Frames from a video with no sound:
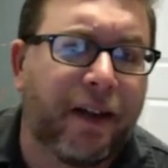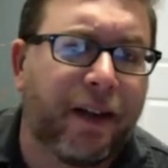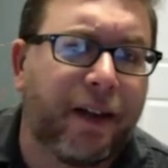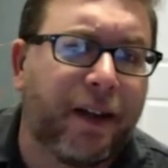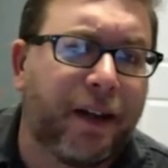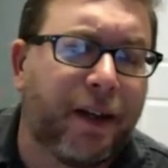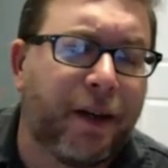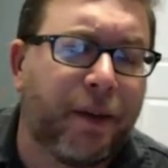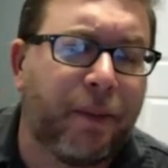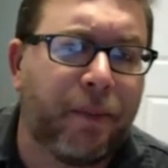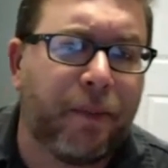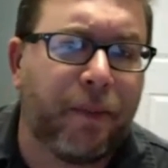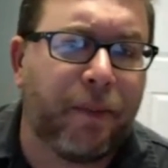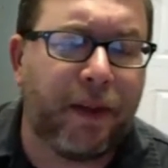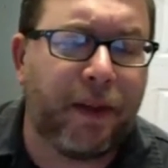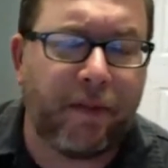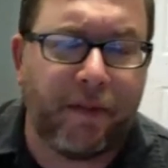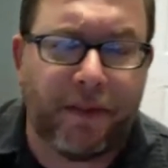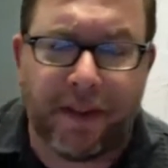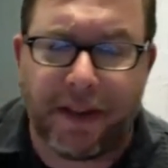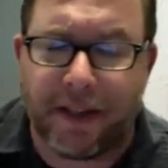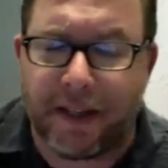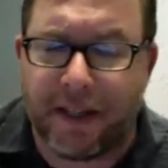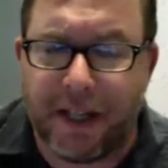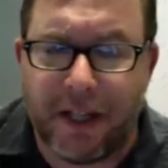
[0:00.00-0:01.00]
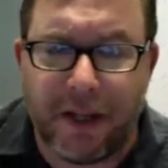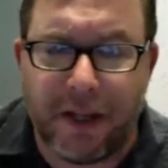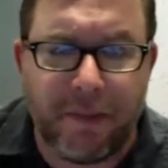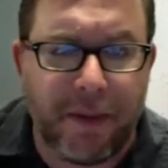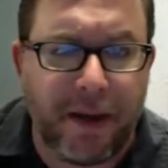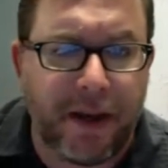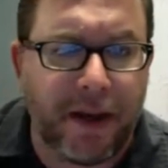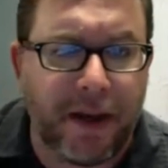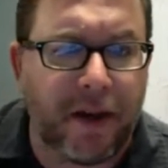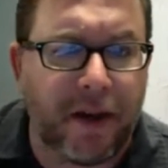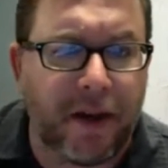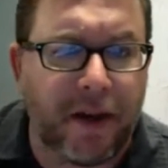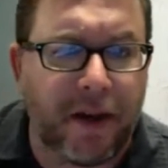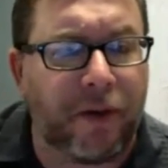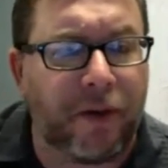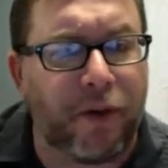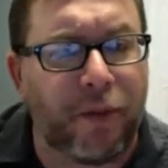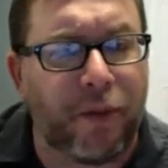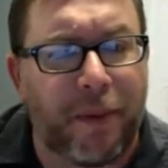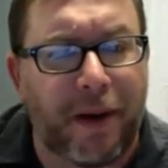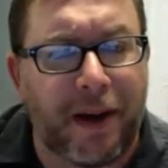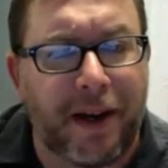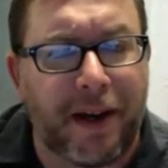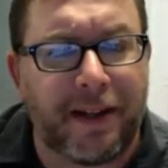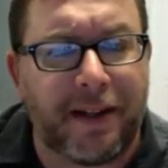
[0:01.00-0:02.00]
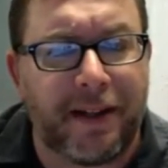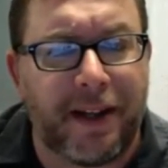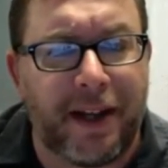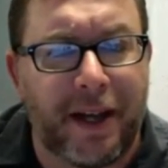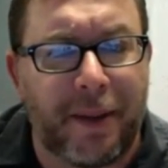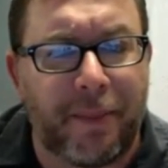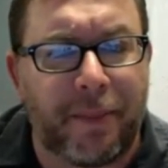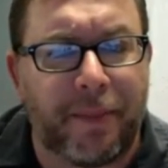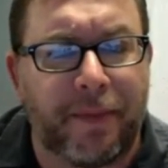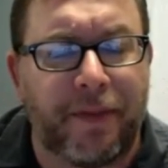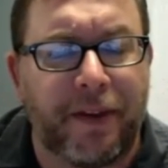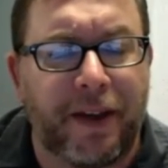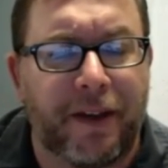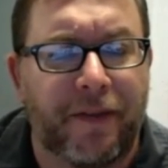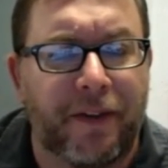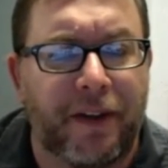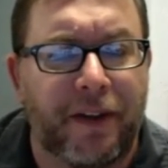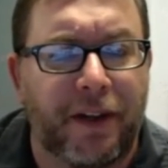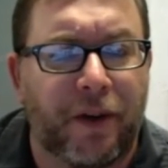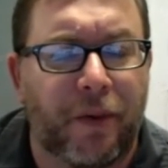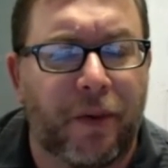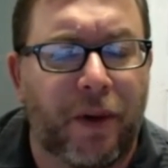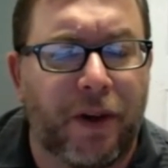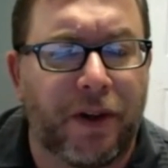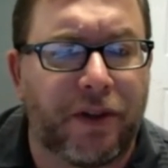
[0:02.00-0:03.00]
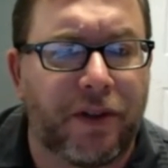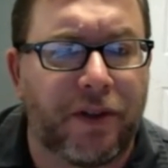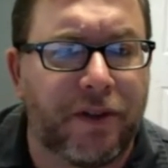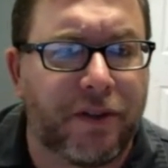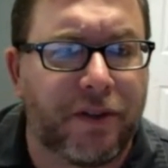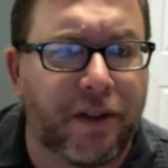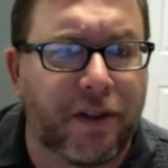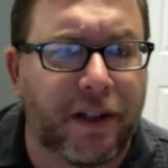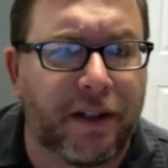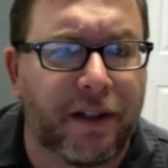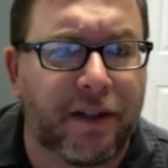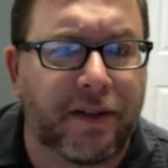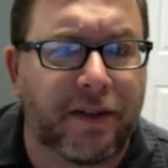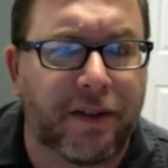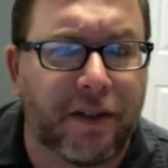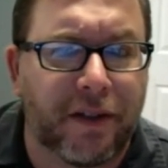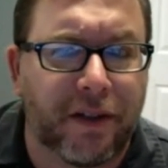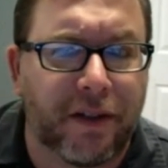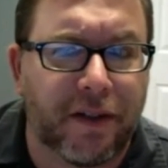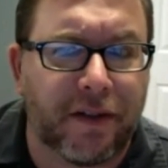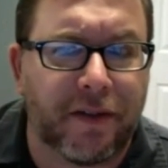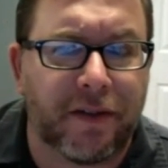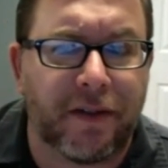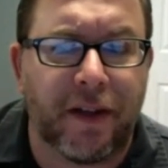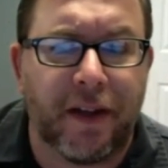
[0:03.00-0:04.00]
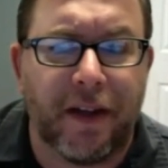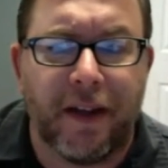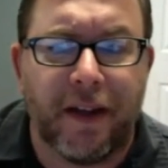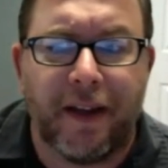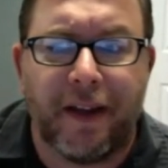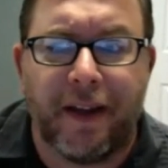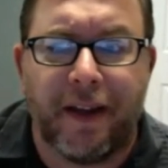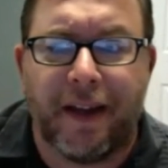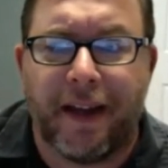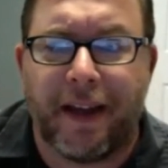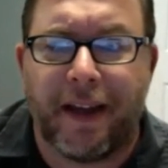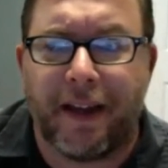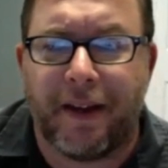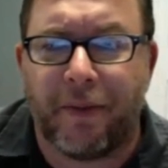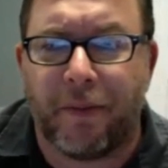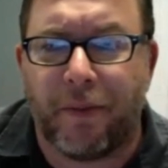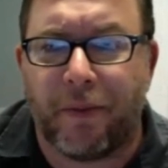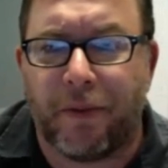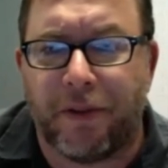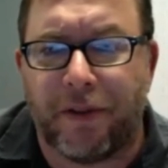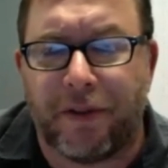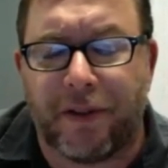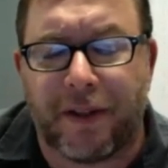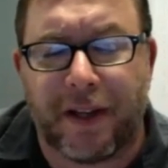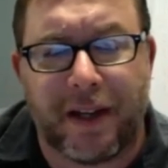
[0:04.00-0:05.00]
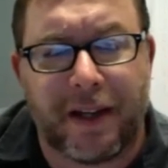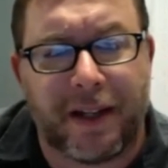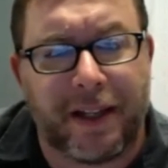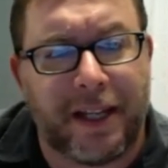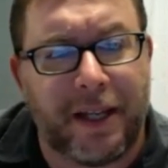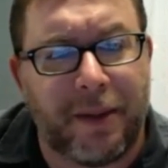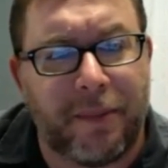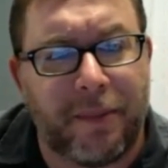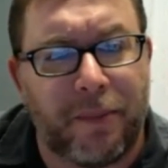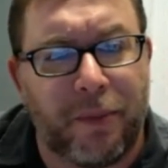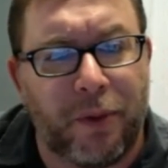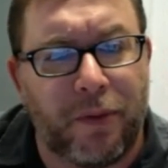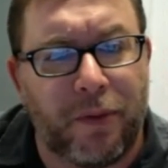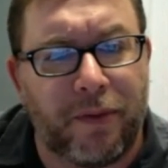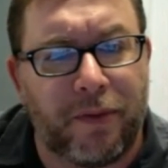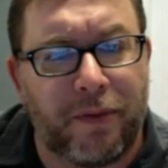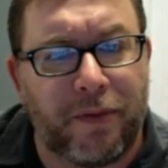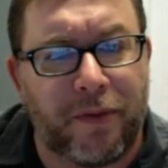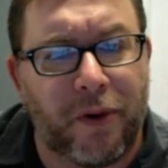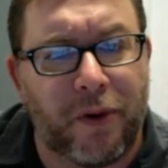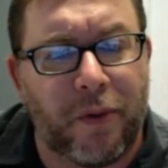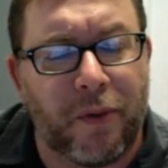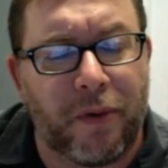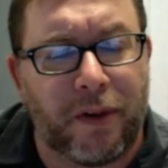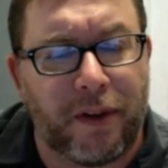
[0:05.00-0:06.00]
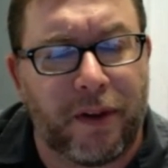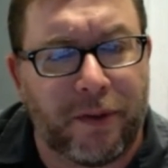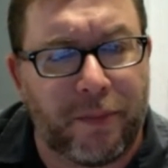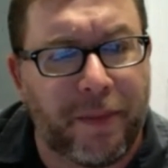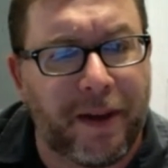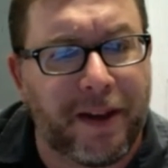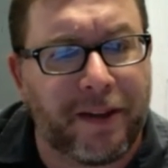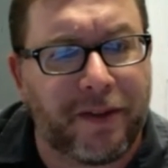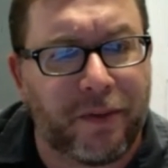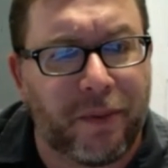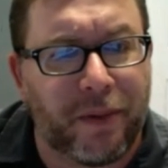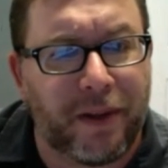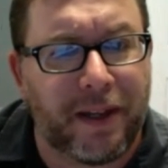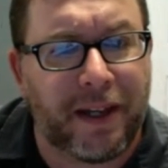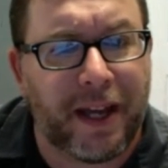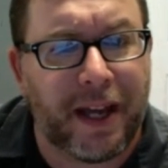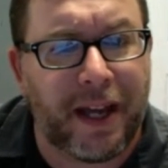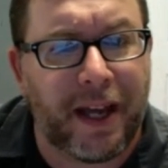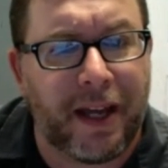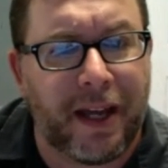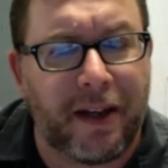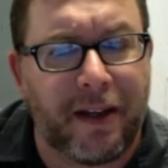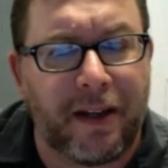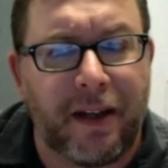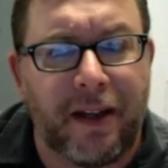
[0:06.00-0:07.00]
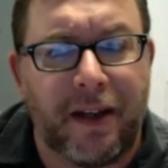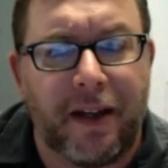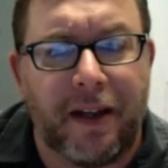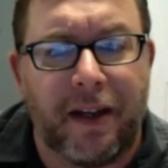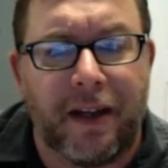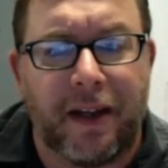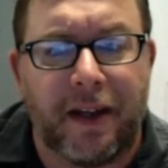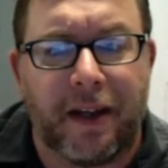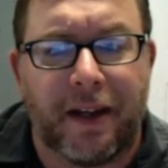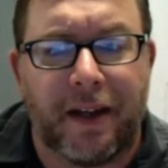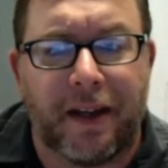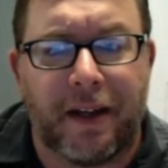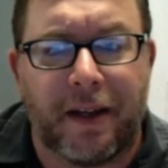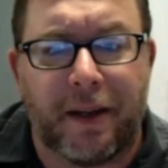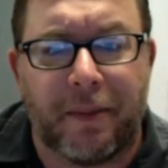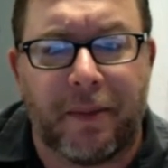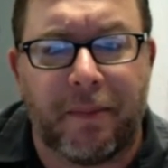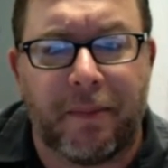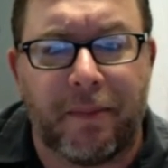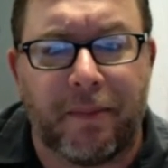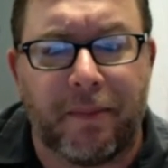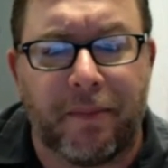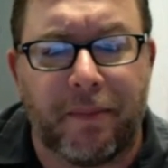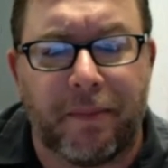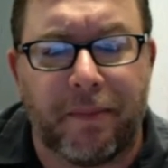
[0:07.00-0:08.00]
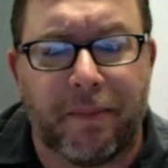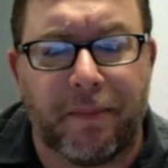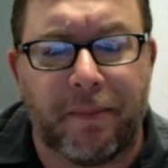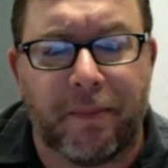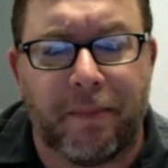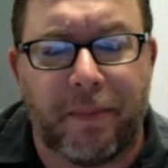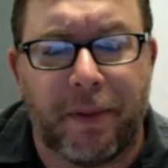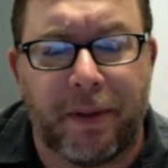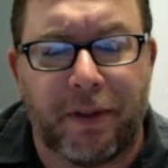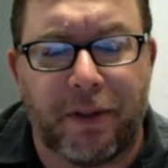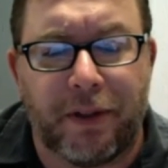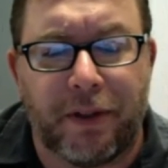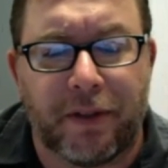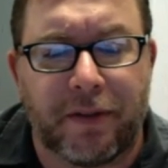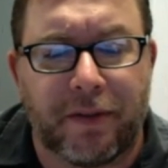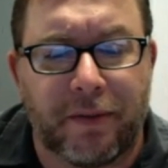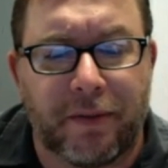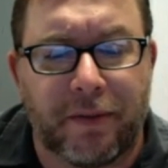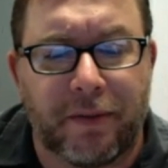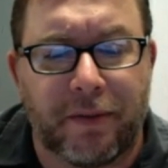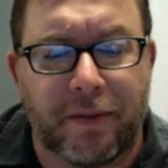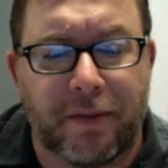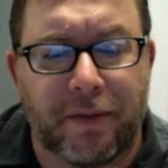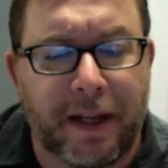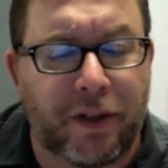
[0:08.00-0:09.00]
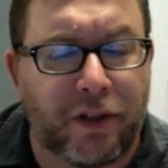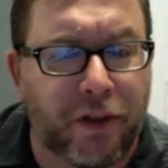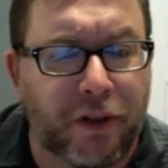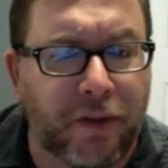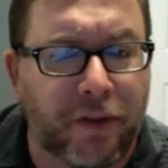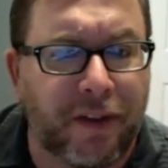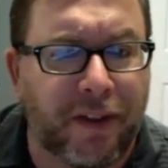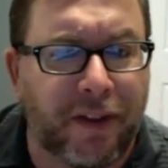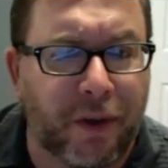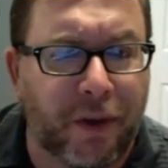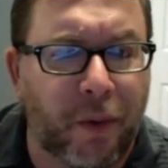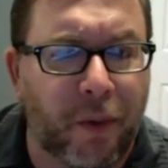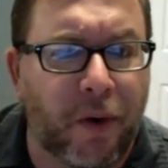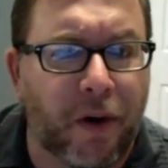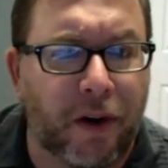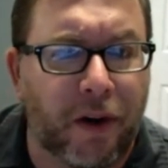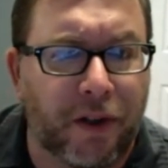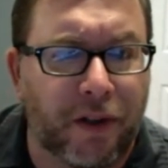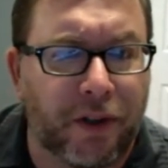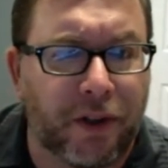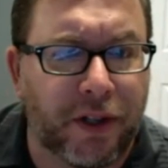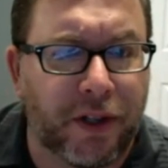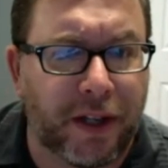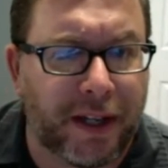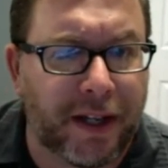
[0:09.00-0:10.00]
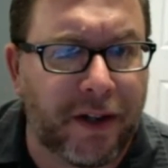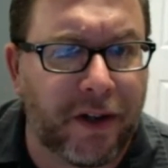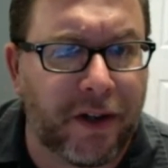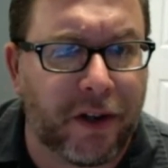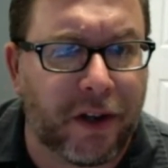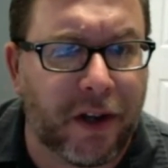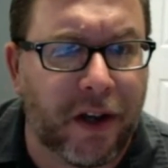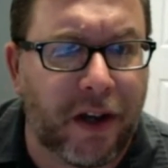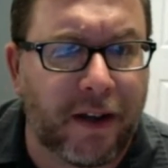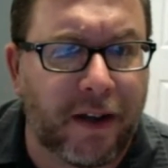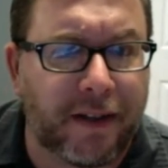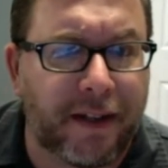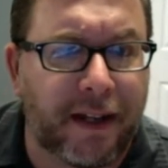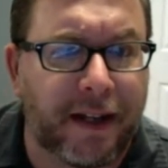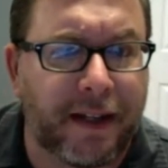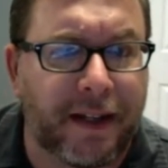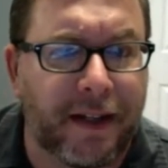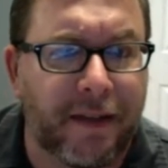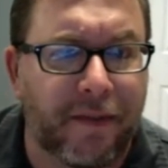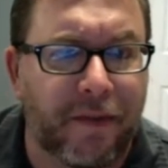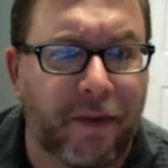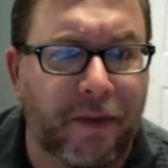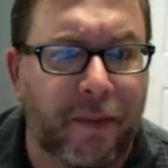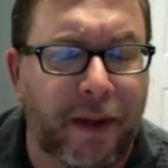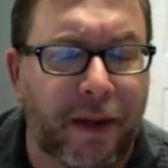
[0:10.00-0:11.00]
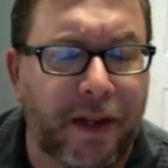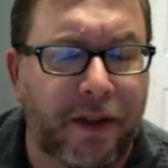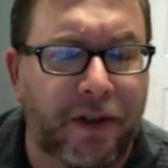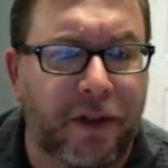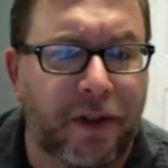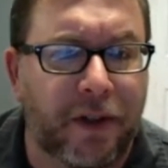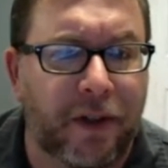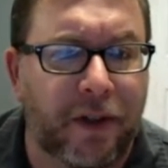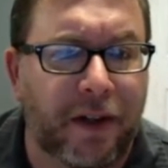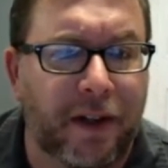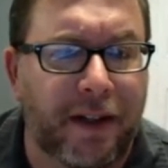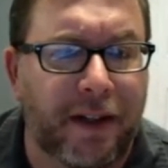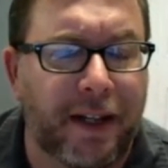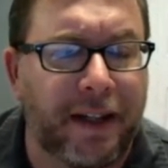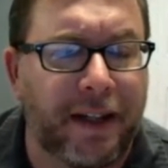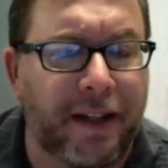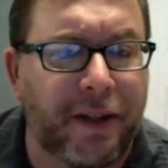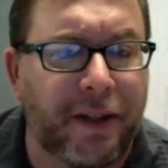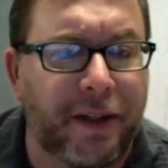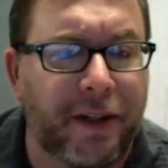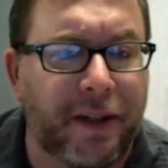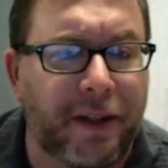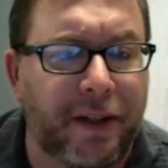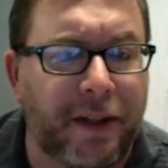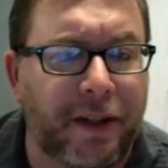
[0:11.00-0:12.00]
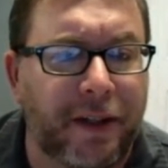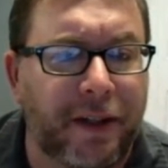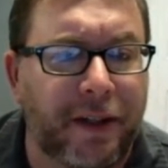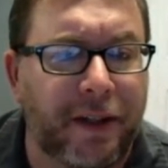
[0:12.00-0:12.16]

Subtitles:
me via email or the Remind app if you have any questions or concerns, and we'll just kind of keep moving forward as best we can. But just make sure that you are checking your contact information on a daily